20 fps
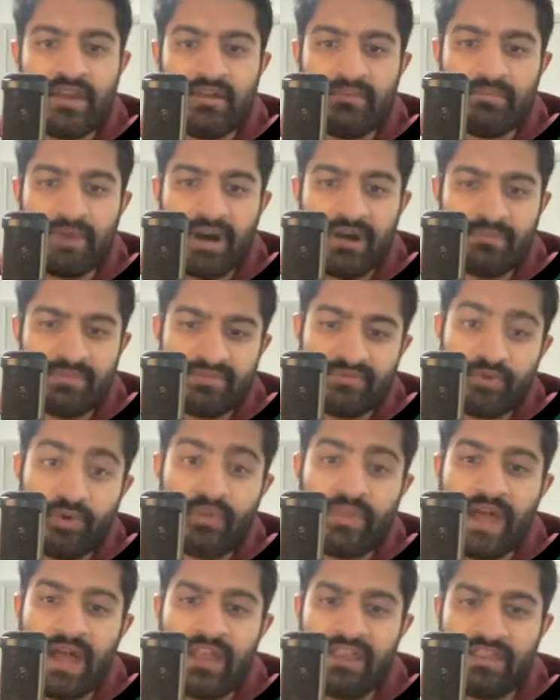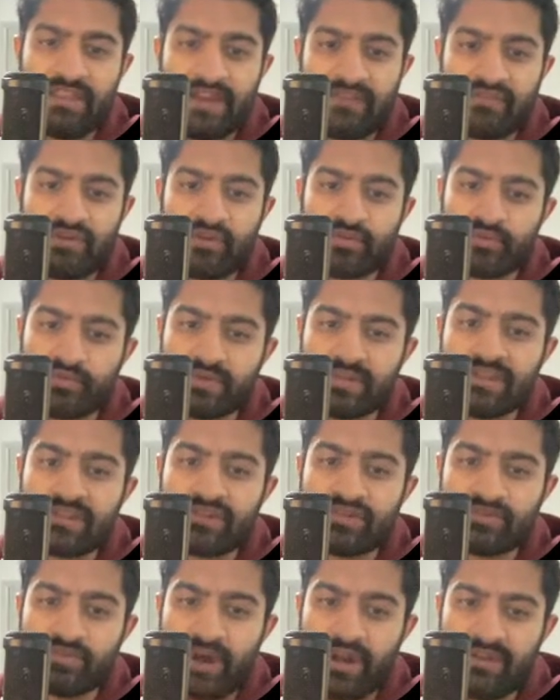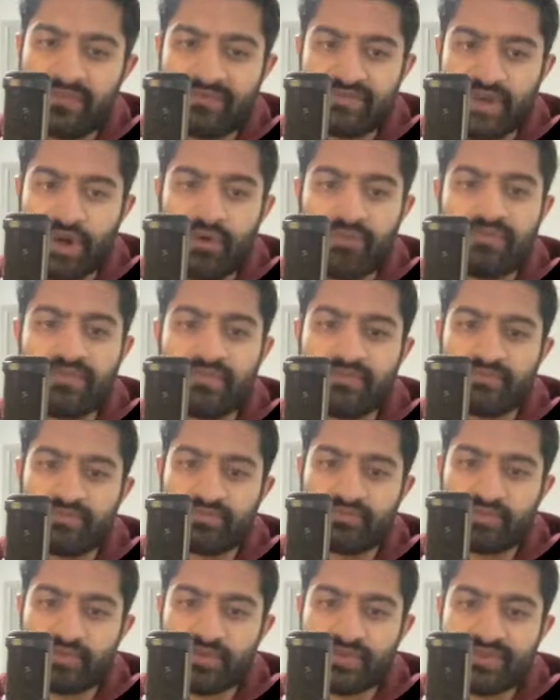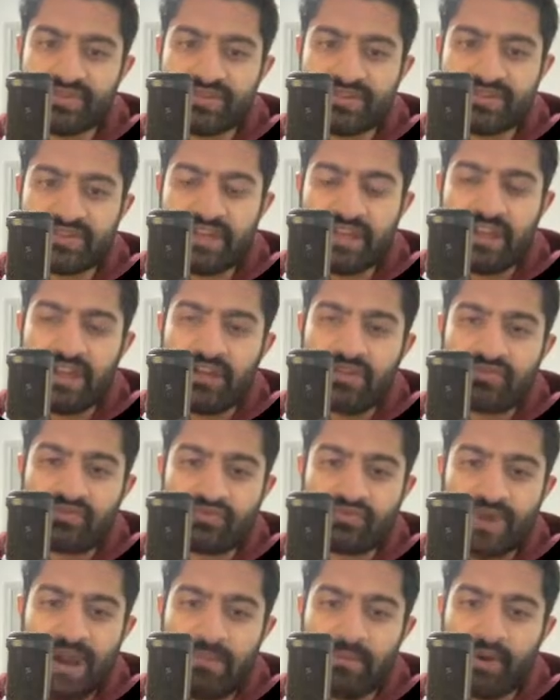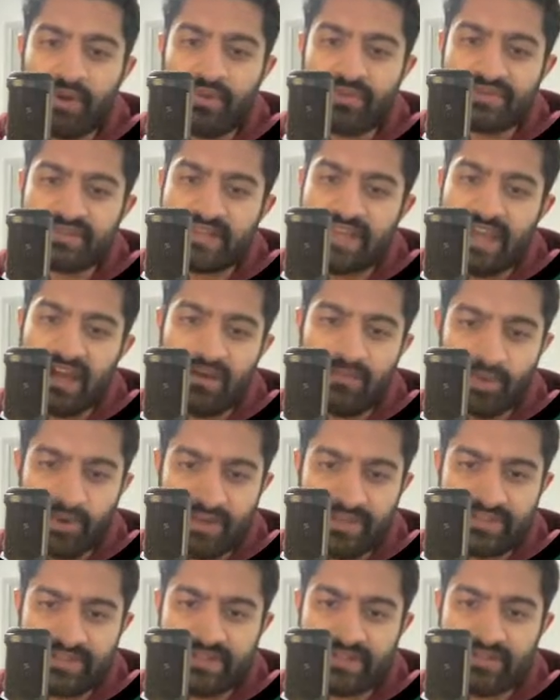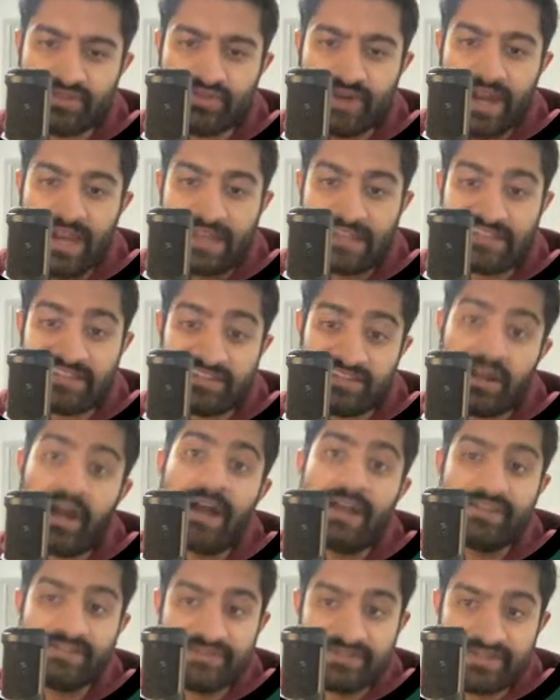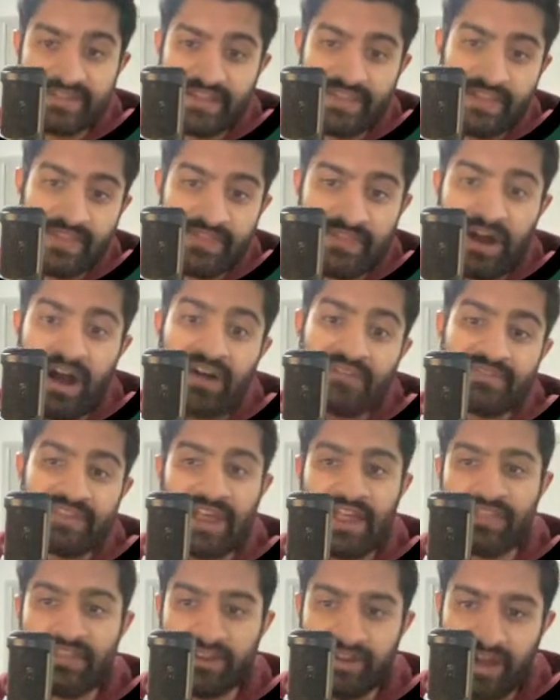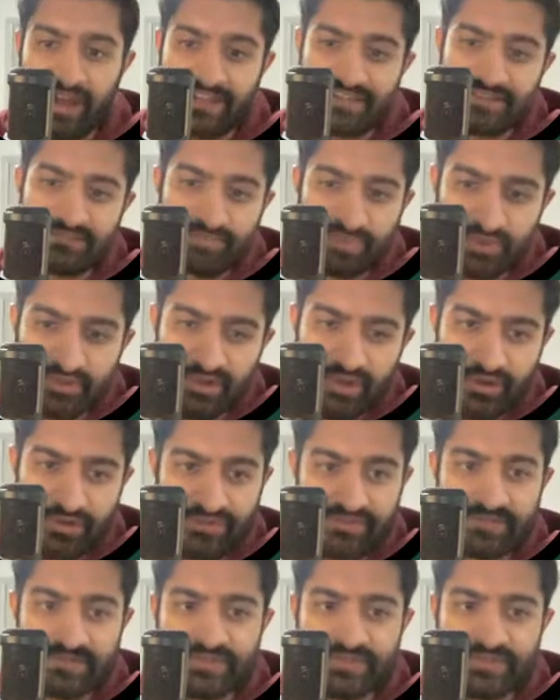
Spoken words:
But before that, they've got a really good run of Dolphin, Roosters, Rabbitohs, Cowboys, Dragons, Titans, and then after that, the Knights and Bulldogs.